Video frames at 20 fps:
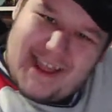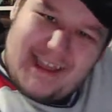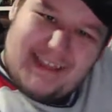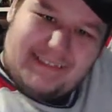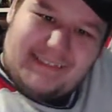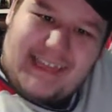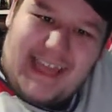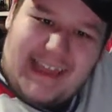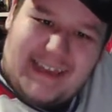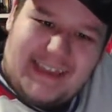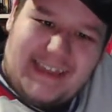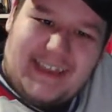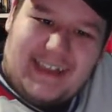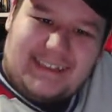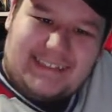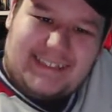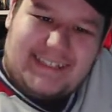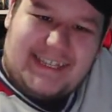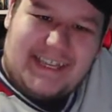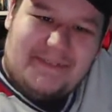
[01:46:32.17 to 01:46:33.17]
that he
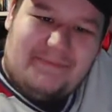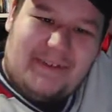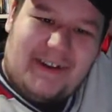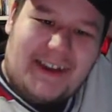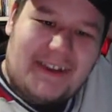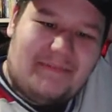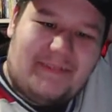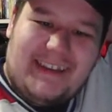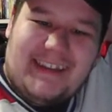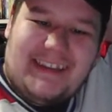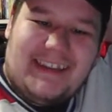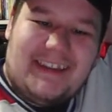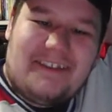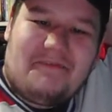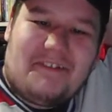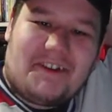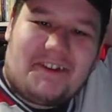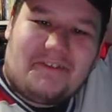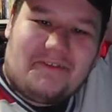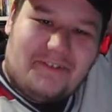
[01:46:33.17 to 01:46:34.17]
got the tip on it, but he didn't
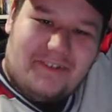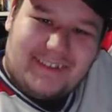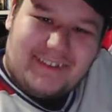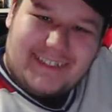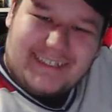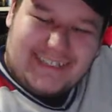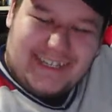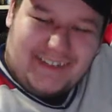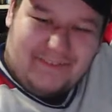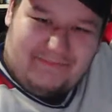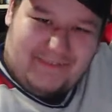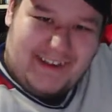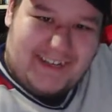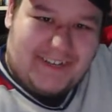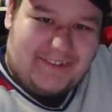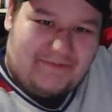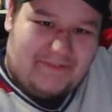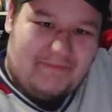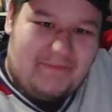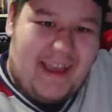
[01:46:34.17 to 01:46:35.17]
want to ruin the
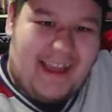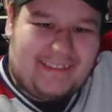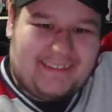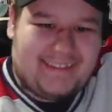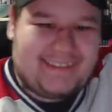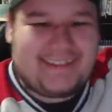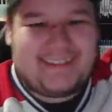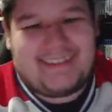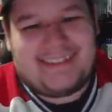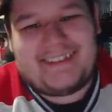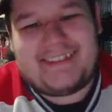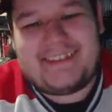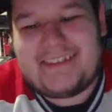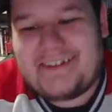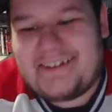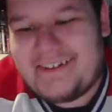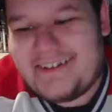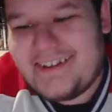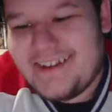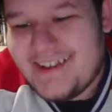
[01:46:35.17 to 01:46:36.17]
celebration for Matheson,
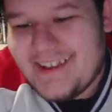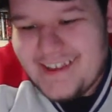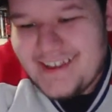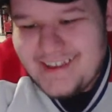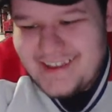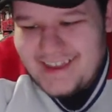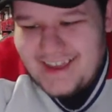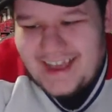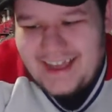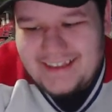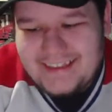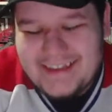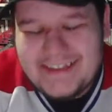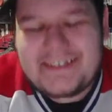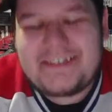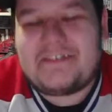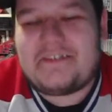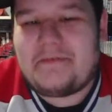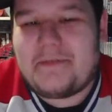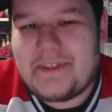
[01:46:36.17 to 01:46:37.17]
so I think he
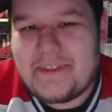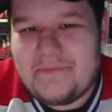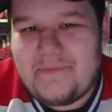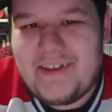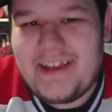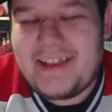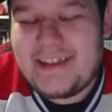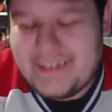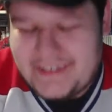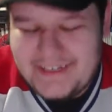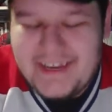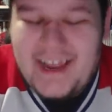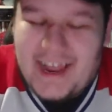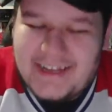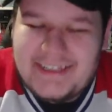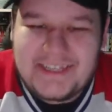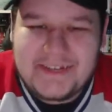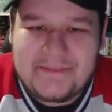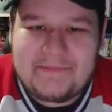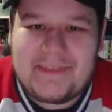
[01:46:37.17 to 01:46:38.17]
told him on the bench, I
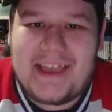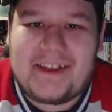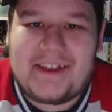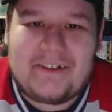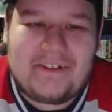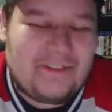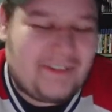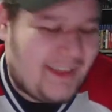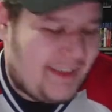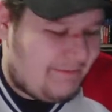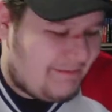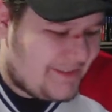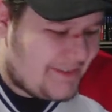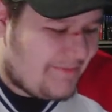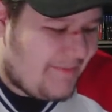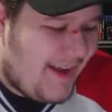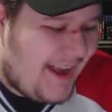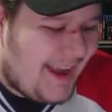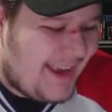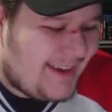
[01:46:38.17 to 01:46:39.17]
tipped that goal, that one's
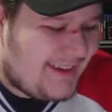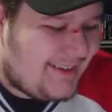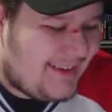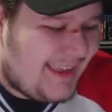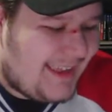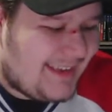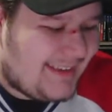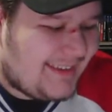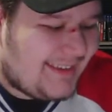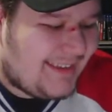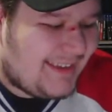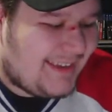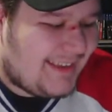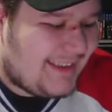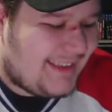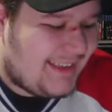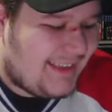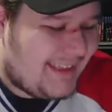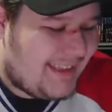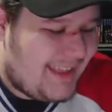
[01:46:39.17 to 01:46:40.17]
mine, and
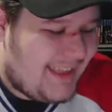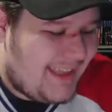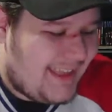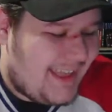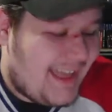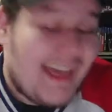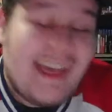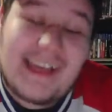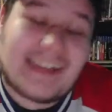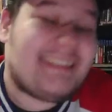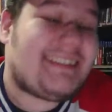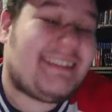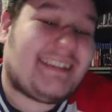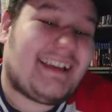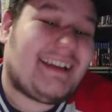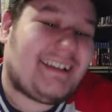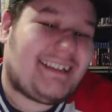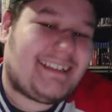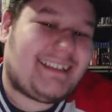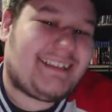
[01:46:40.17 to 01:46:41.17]
that
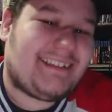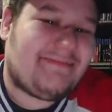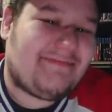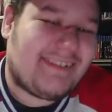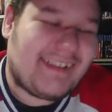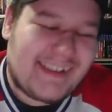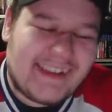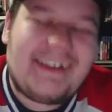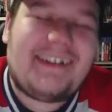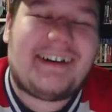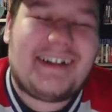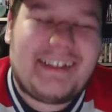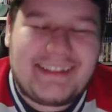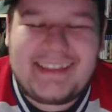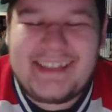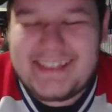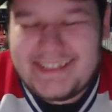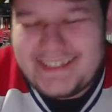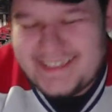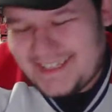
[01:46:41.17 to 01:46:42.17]
sucks, but you know what,
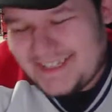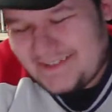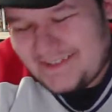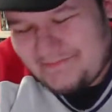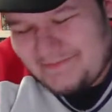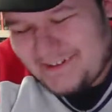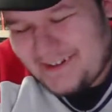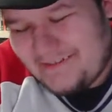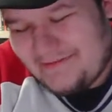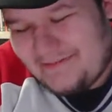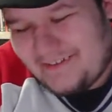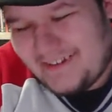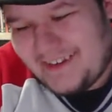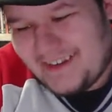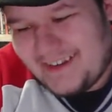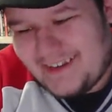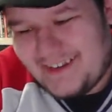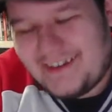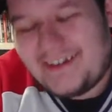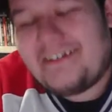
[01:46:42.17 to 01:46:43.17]
that's pretty funny,
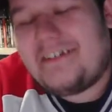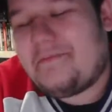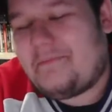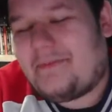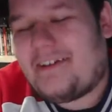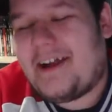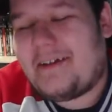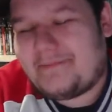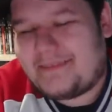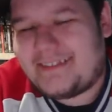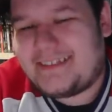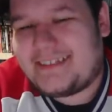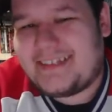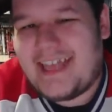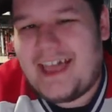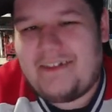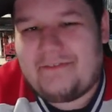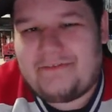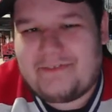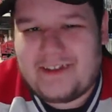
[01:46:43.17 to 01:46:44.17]
and you know, props to
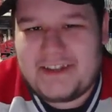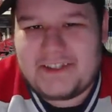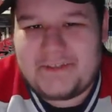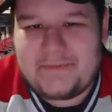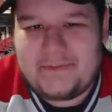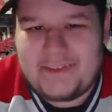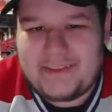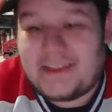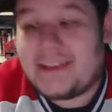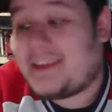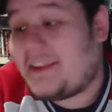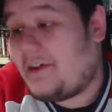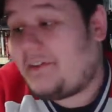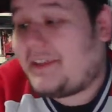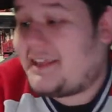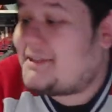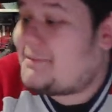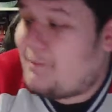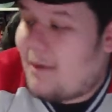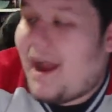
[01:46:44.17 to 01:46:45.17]
Slaf for not just being like, yo,
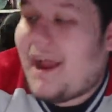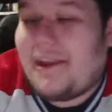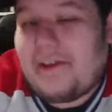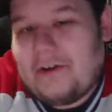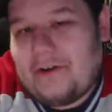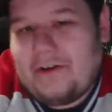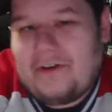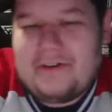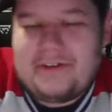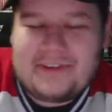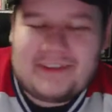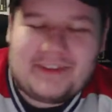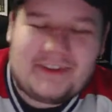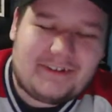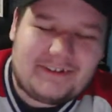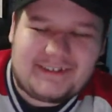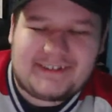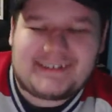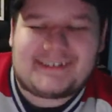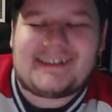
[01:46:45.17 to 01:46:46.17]
that's my goal, you
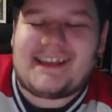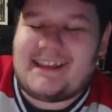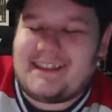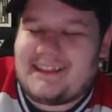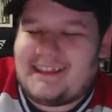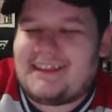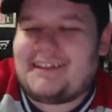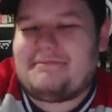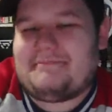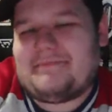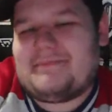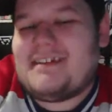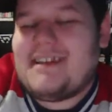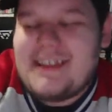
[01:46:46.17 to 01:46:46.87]
know, just, hey, let him